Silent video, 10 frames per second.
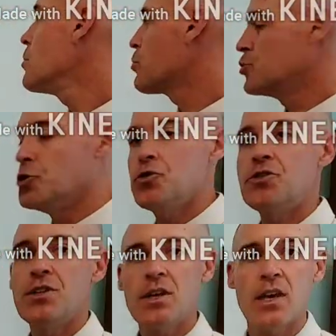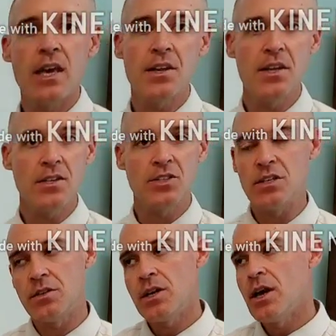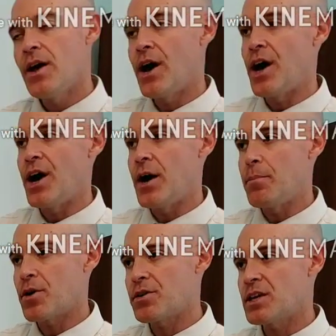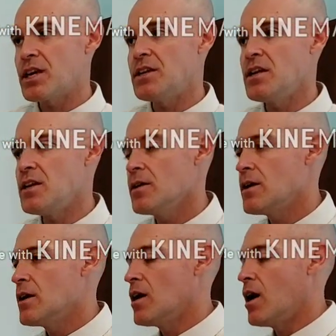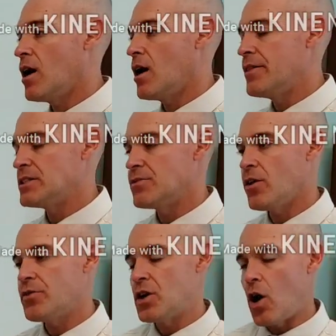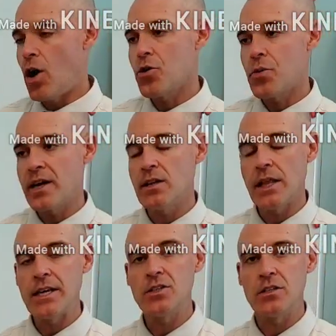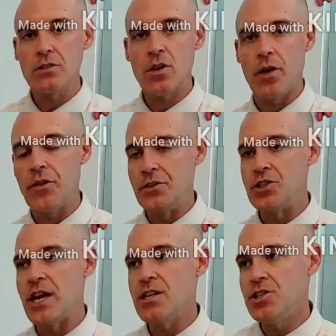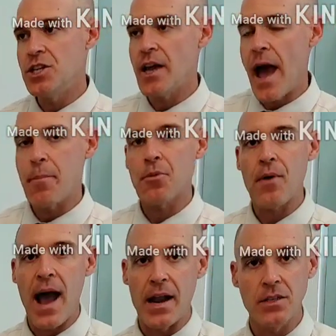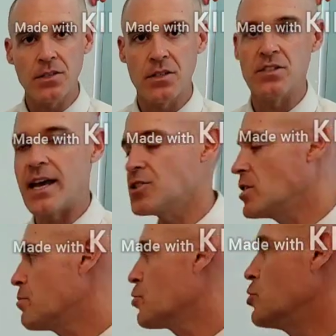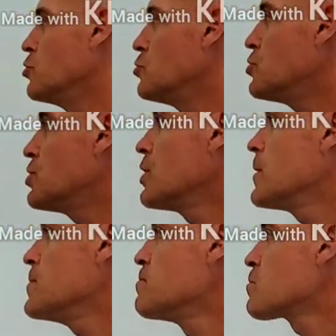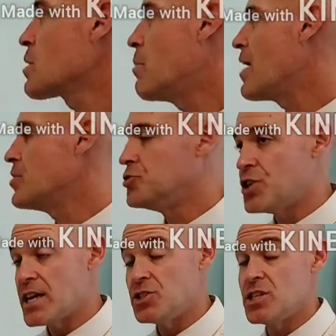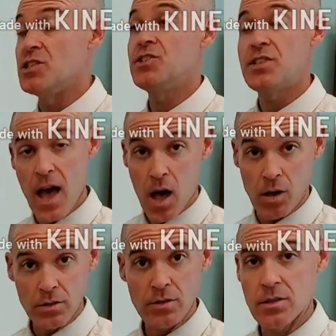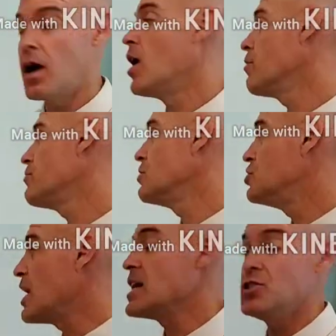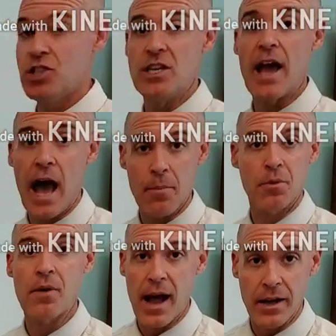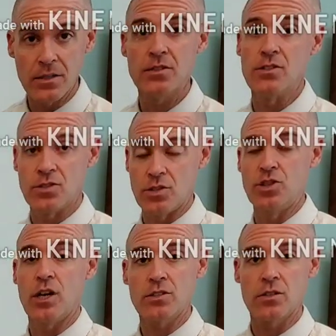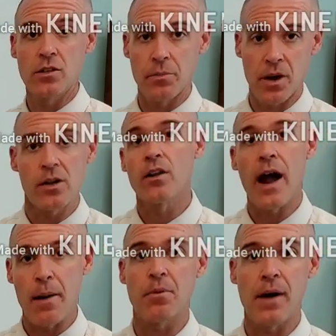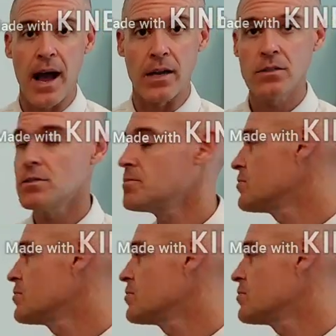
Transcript: produced in the kidney. It's in uh, a part of the kidney uh, that's involved in autoregulation called the JG apparatus. It's actually produced by the JG cells of the JG apparatus. It's the juxtaglomerular apparatus,